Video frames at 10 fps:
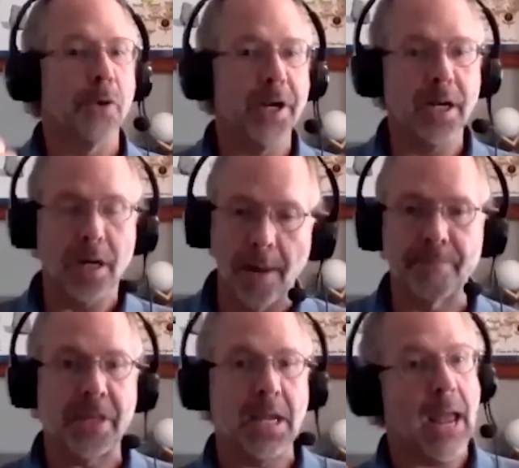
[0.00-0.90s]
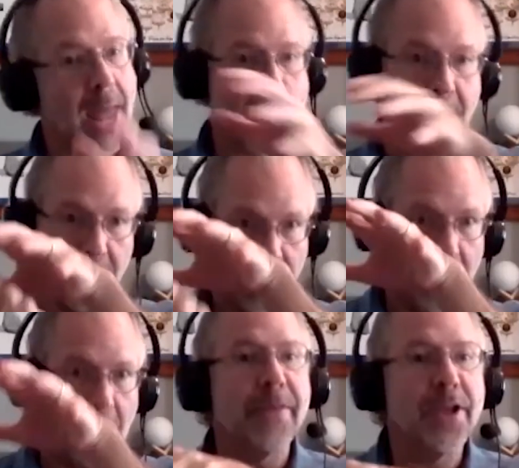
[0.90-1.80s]
bringing up the A,
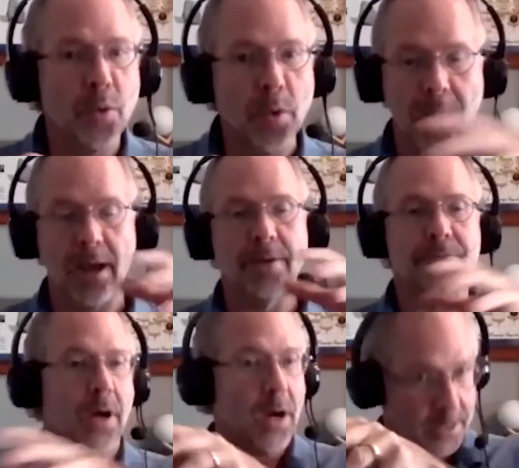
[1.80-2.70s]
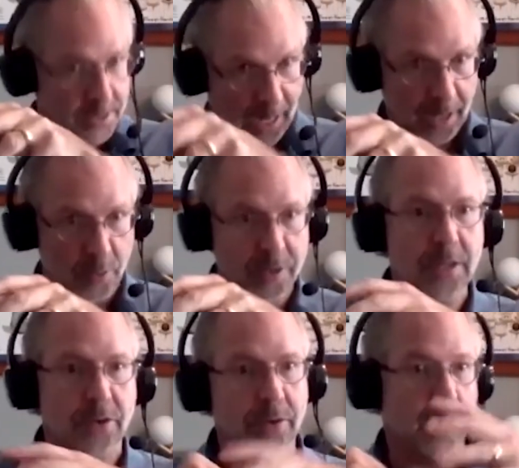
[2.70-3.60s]
and then you have contact with
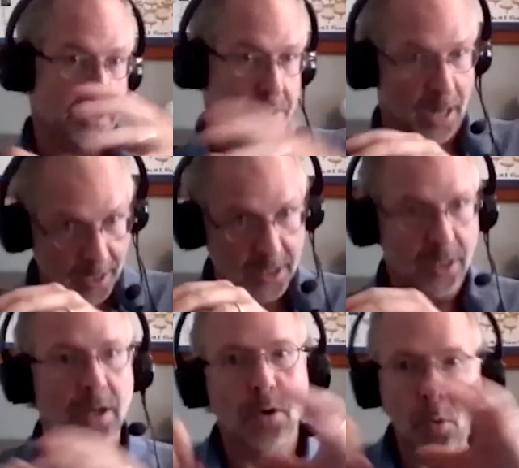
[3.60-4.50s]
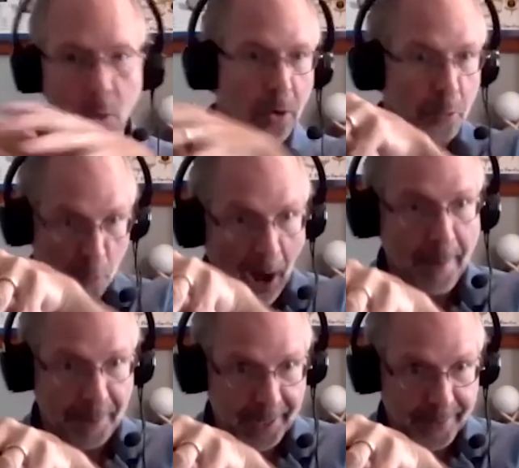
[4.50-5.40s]
either a duck or a
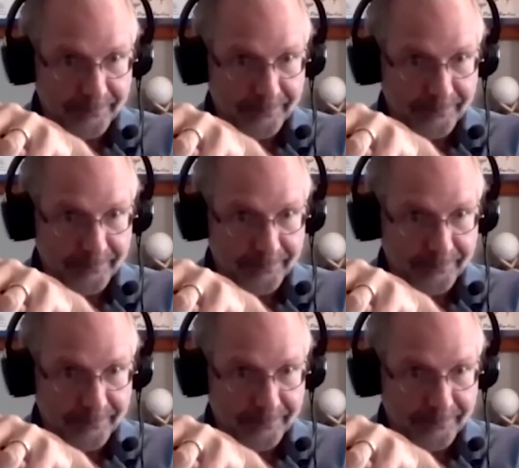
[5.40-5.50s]
rabbit.